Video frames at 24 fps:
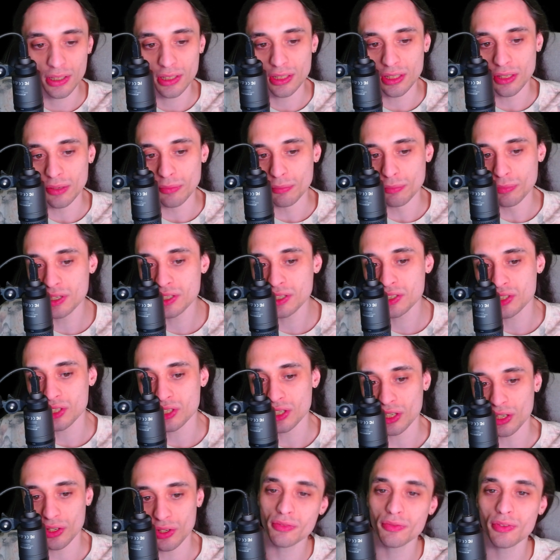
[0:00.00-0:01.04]
The mid
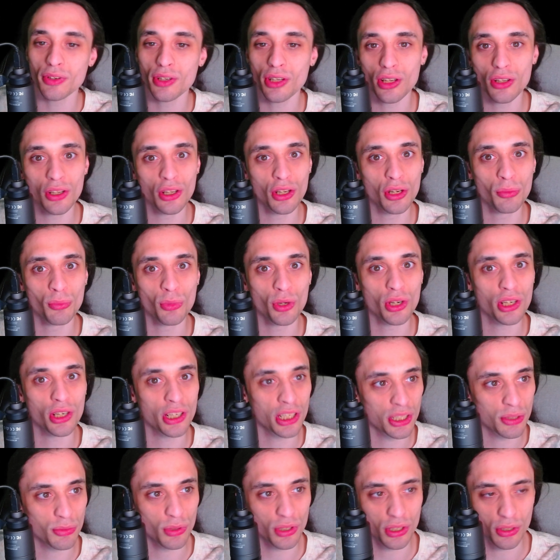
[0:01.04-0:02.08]
tier, if you feel a little more
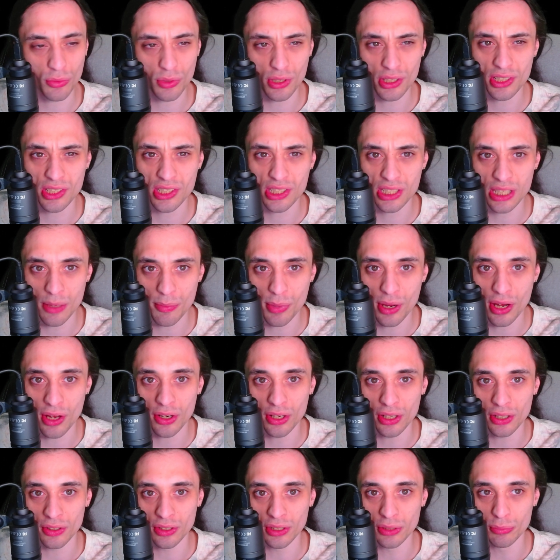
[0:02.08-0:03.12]
comfortable and you want to step out
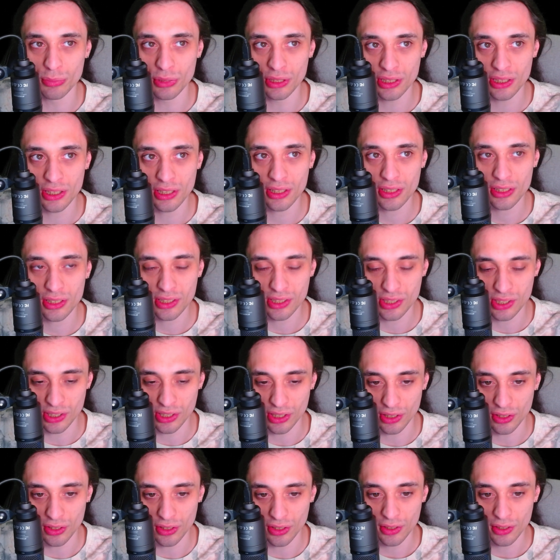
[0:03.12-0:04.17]
of the beginning
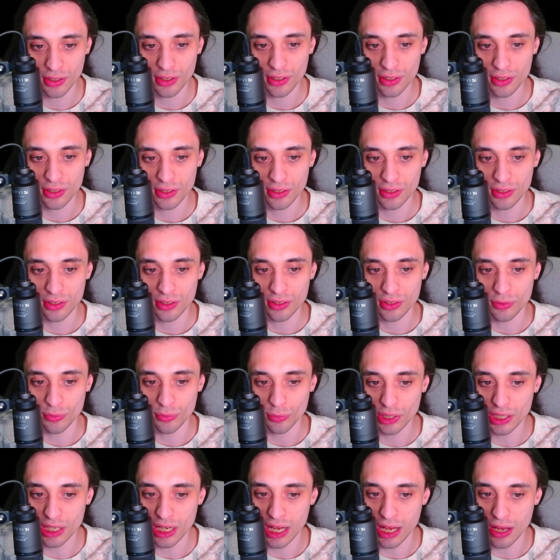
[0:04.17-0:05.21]
tier,
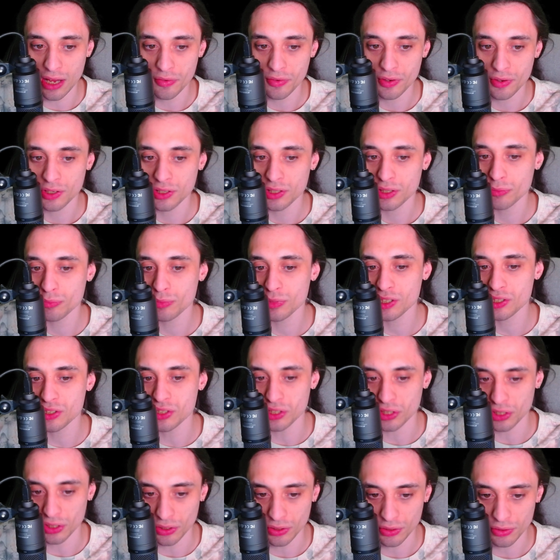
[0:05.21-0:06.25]
we have the mid
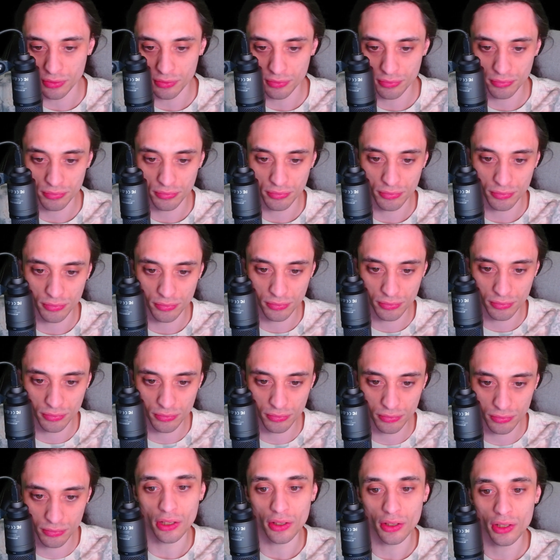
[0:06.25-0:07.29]
tier.
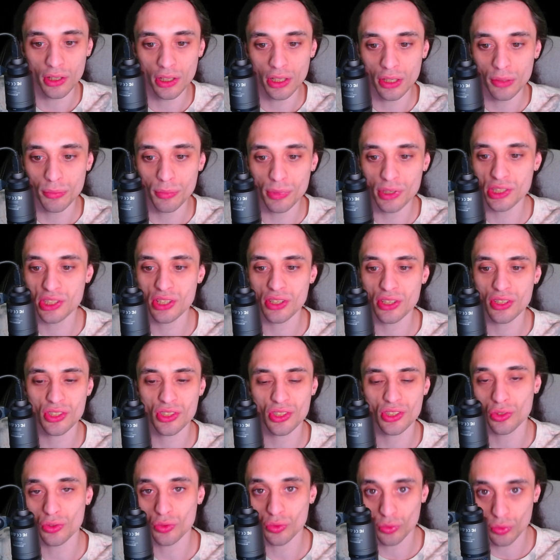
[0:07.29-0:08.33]
Mid tier is a
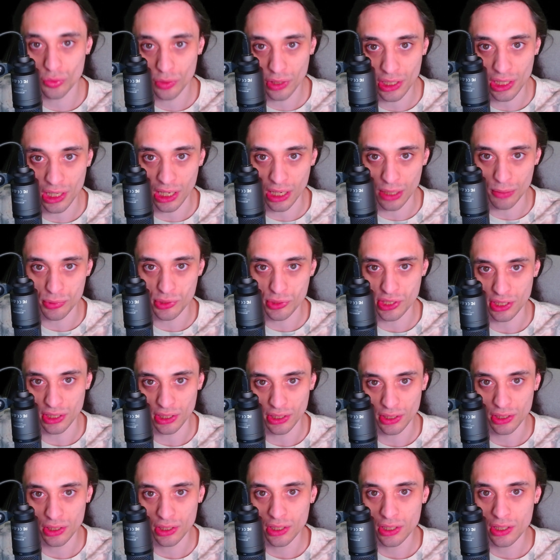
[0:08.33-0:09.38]
great option
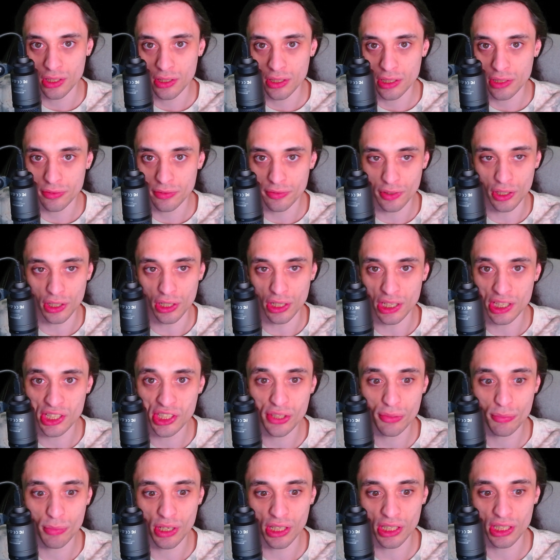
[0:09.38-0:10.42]
for
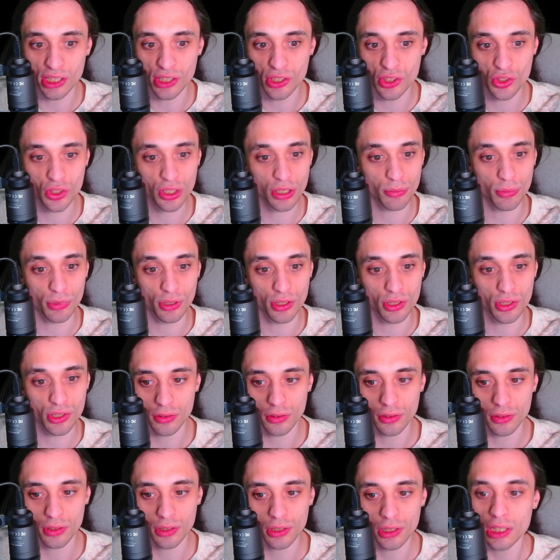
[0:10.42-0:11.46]
intermediate streamers.
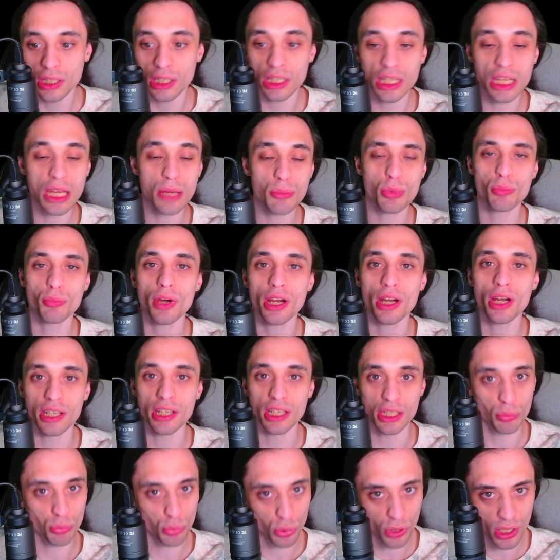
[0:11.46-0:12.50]
Keep in mind that
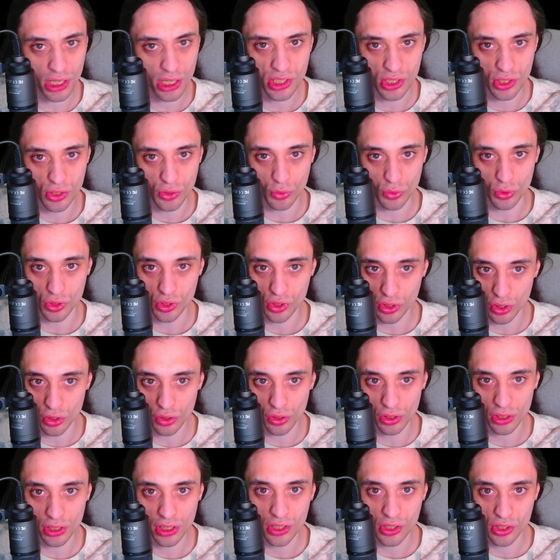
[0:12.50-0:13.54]
the prices will
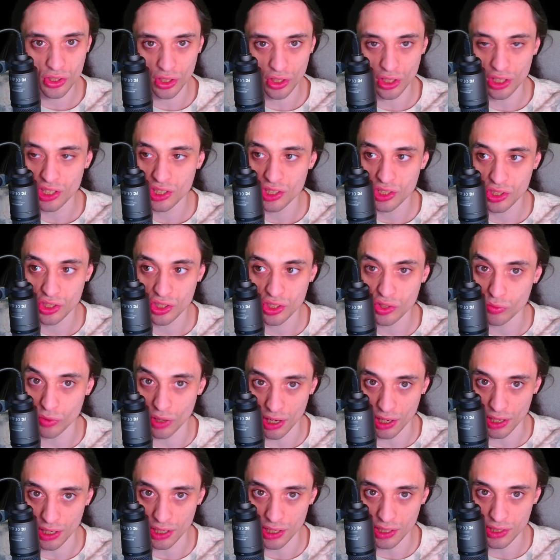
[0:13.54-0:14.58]
slowly start to
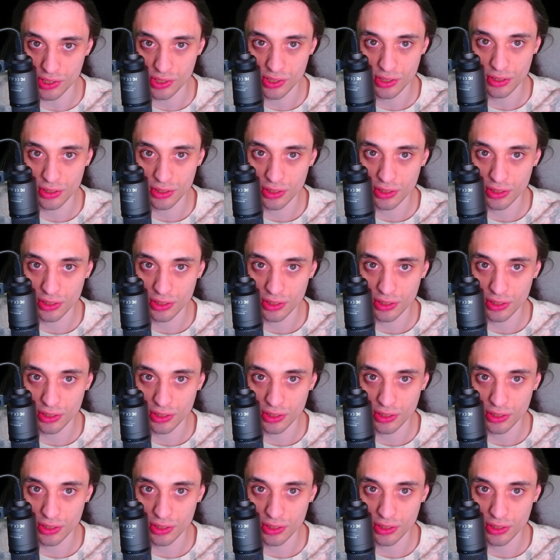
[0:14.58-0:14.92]
rise.